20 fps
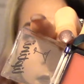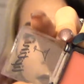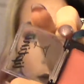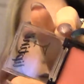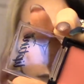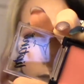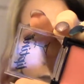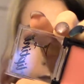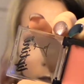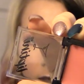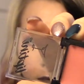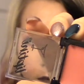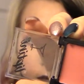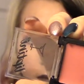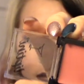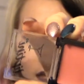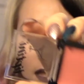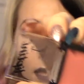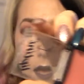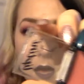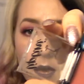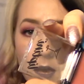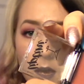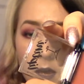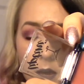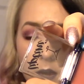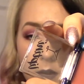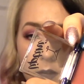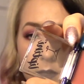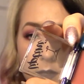color,
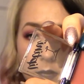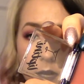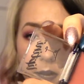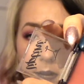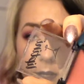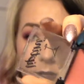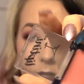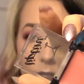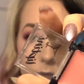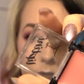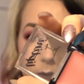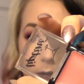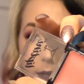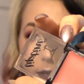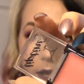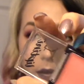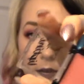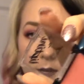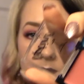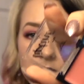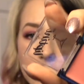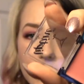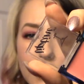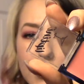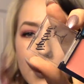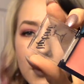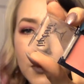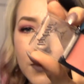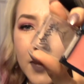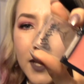and I just realized, you
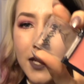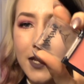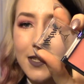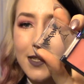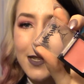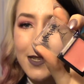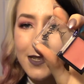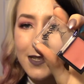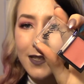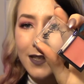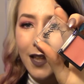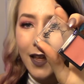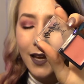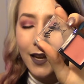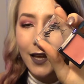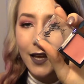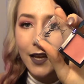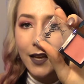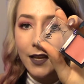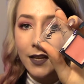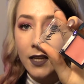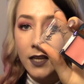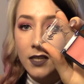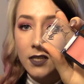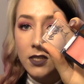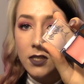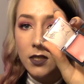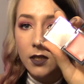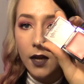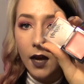know, because this lighting
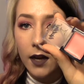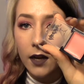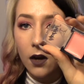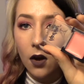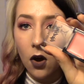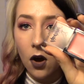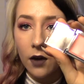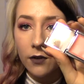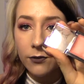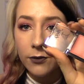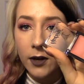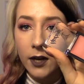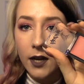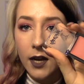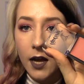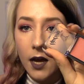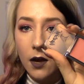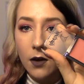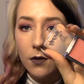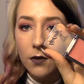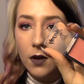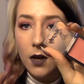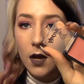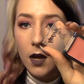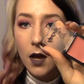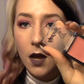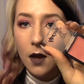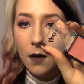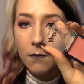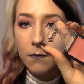is kind of off right now,
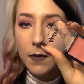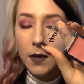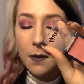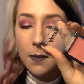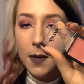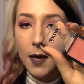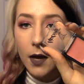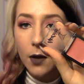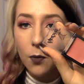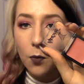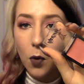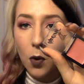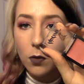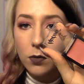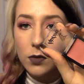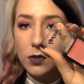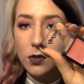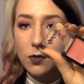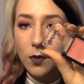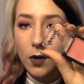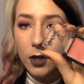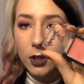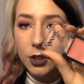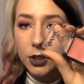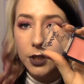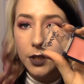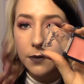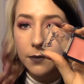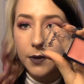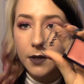maybe I won't
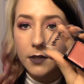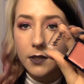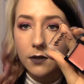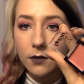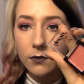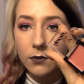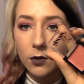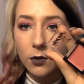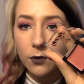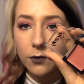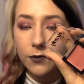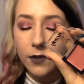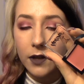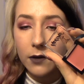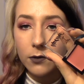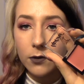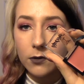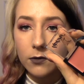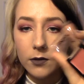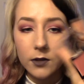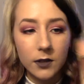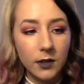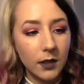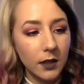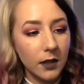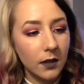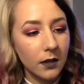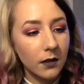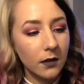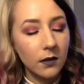swatch it, because I don't know if that will really,